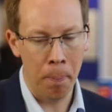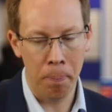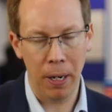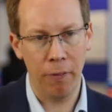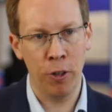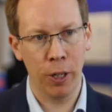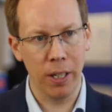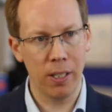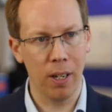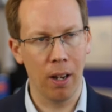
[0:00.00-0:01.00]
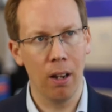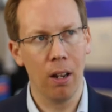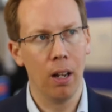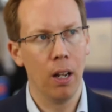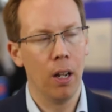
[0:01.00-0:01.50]
but if you're going to,
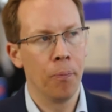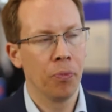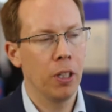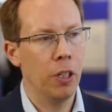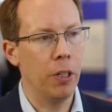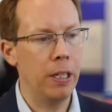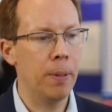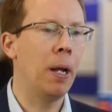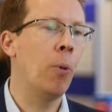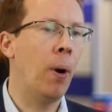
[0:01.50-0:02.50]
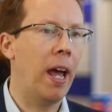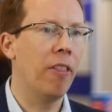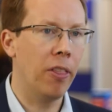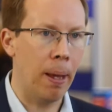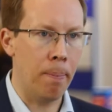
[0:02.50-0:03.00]
you need to be aware
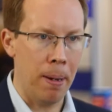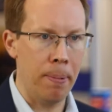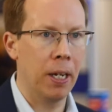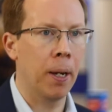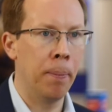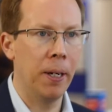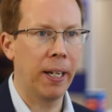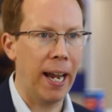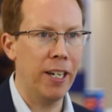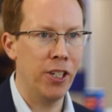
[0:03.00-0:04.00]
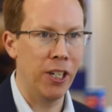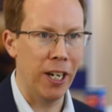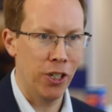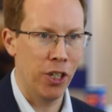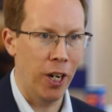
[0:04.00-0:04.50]
that there may be a communication
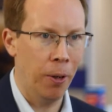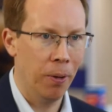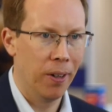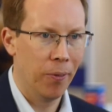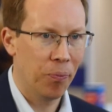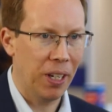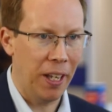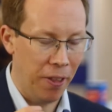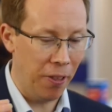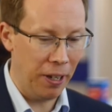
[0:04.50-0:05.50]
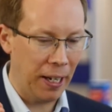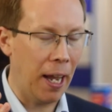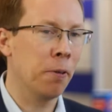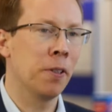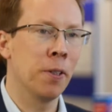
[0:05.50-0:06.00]
issue in that the
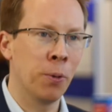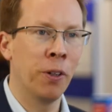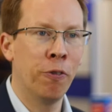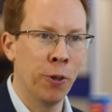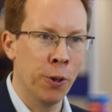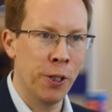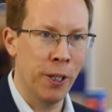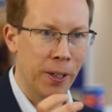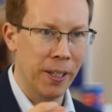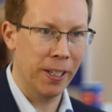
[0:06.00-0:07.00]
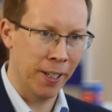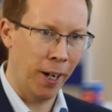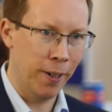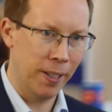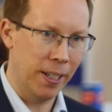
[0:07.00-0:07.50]
accountants will force you to
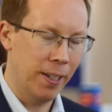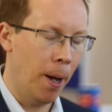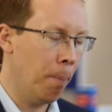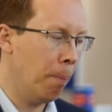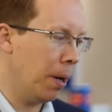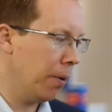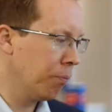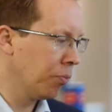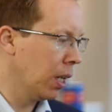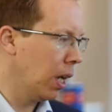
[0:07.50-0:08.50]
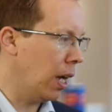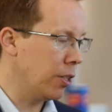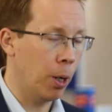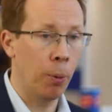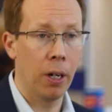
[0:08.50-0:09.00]
disclose this number. And
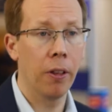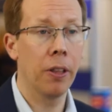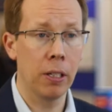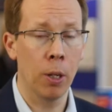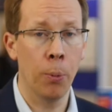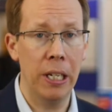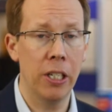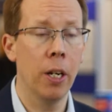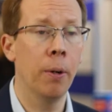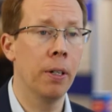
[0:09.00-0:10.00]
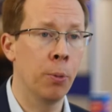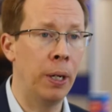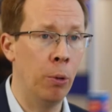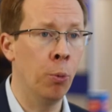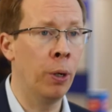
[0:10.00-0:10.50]
so one of the things that we do is
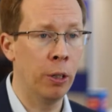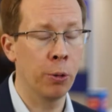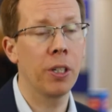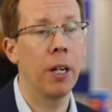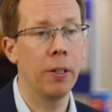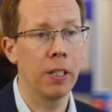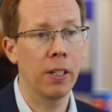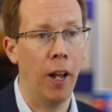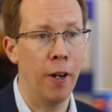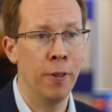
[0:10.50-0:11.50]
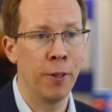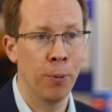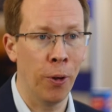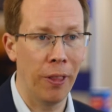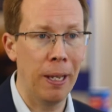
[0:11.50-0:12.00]
we also disclose
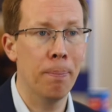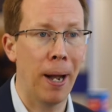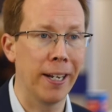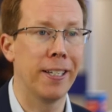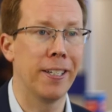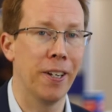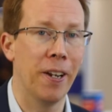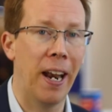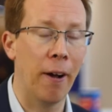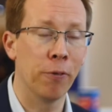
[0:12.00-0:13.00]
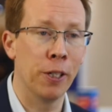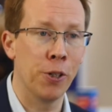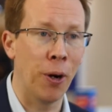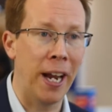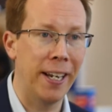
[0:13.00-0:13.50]
what the impact is at an average
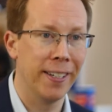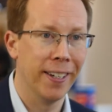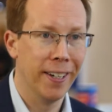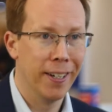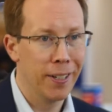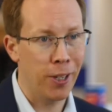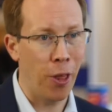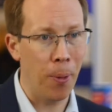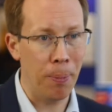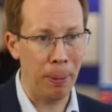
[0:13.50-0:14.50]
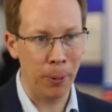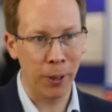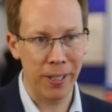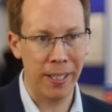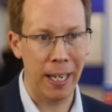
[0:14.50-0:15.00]
rate, so that people
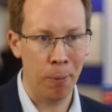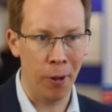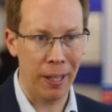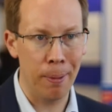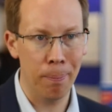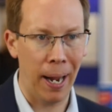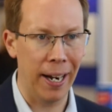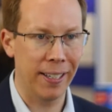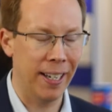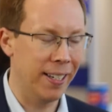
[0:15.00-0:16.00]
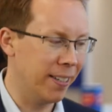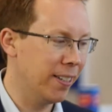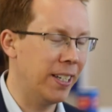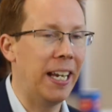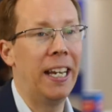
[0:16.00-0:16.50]
can see what the impact is and
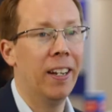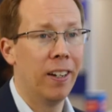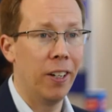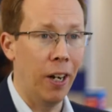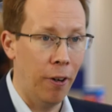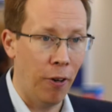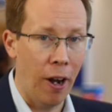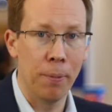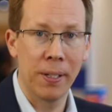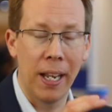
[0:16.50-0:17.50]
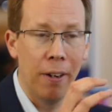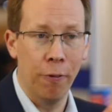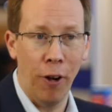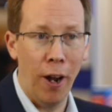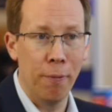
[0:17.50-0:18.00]
see 5% and
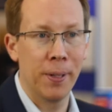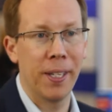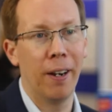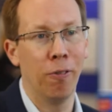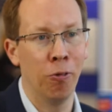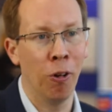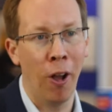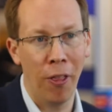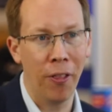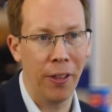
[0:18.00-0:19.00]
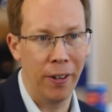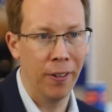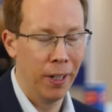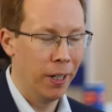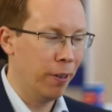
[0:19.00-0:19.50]
5% rather than
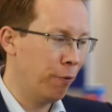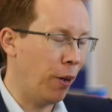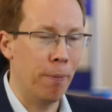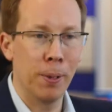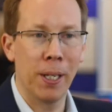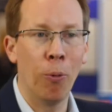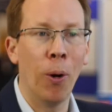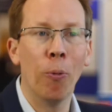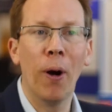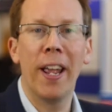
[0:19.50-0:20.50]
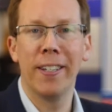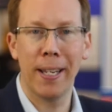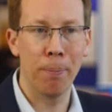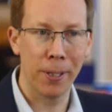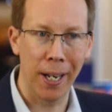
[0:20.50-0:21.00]
5% one way and
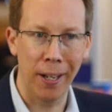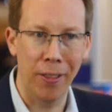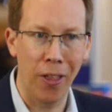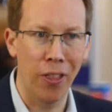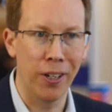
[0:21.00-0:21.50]
10% in the other